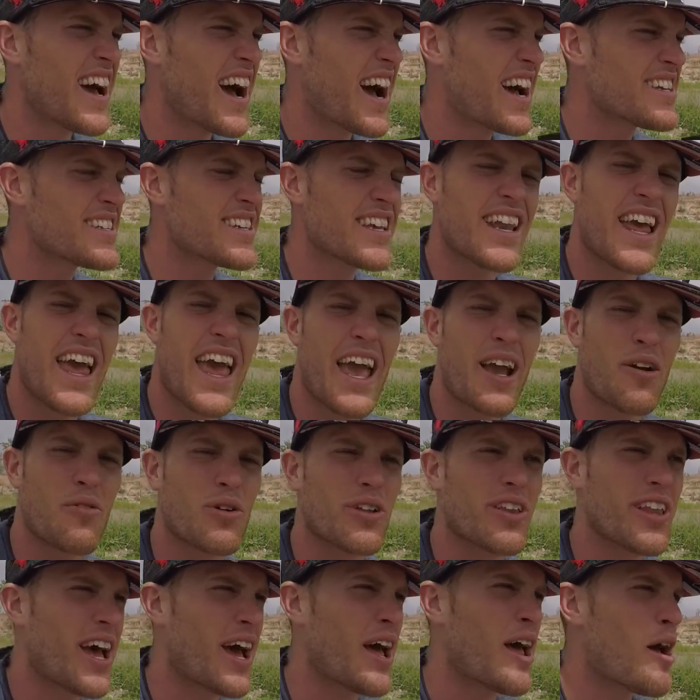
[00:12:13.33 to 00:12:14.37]
I say to heck
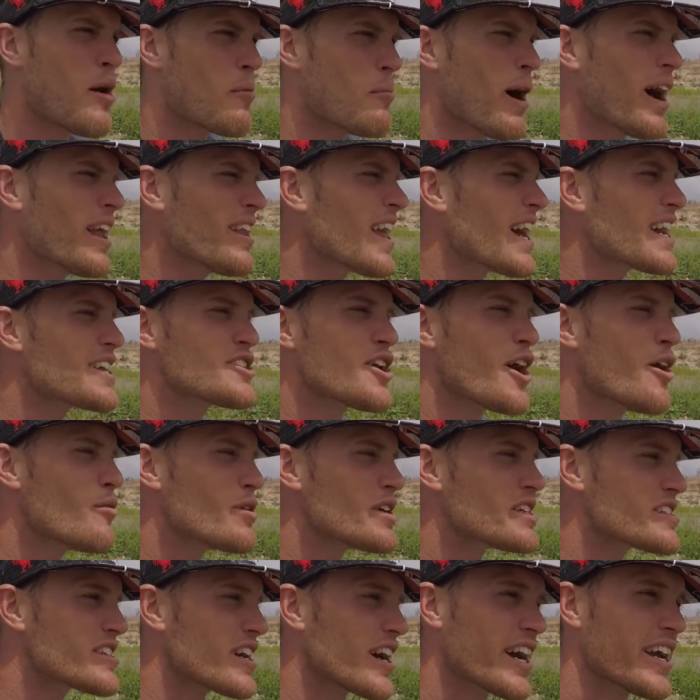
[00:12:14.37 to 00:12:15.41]
with that. My line's
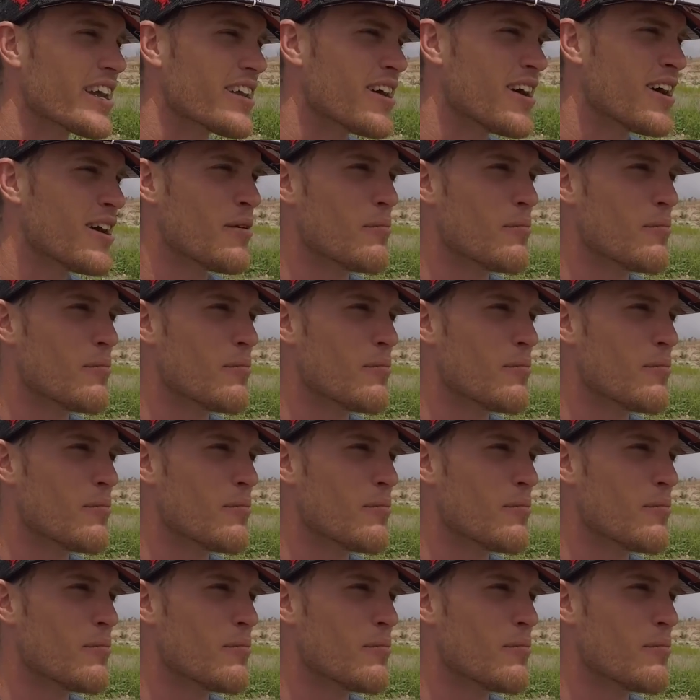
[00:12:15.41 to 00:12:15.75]
always tight.